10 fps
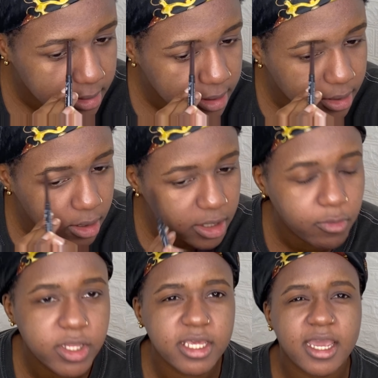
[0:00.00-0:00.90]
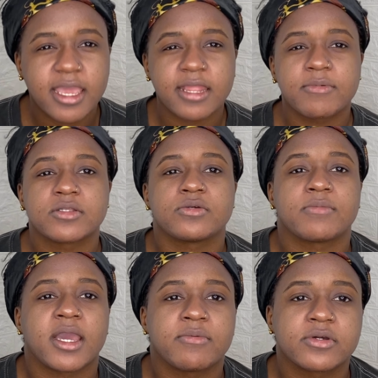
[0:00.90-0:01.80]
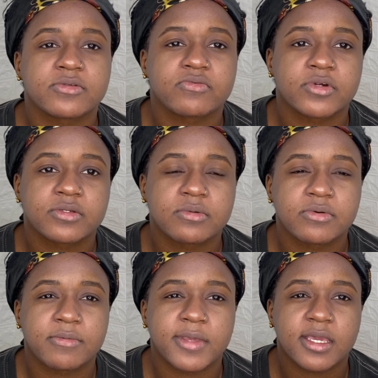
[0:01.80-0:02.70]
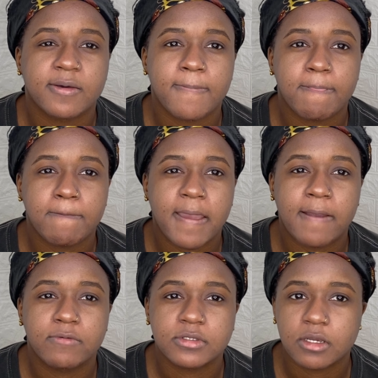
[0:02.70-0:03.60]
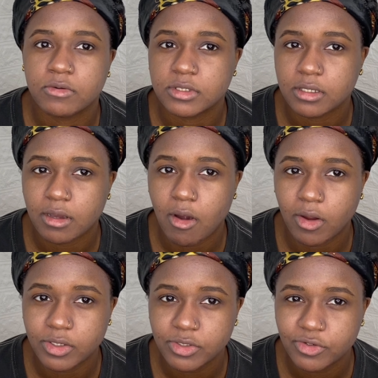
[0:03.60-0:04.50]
Only one thing I hate about doing my eyebrows first before makeup, my eyebrows always look harsh.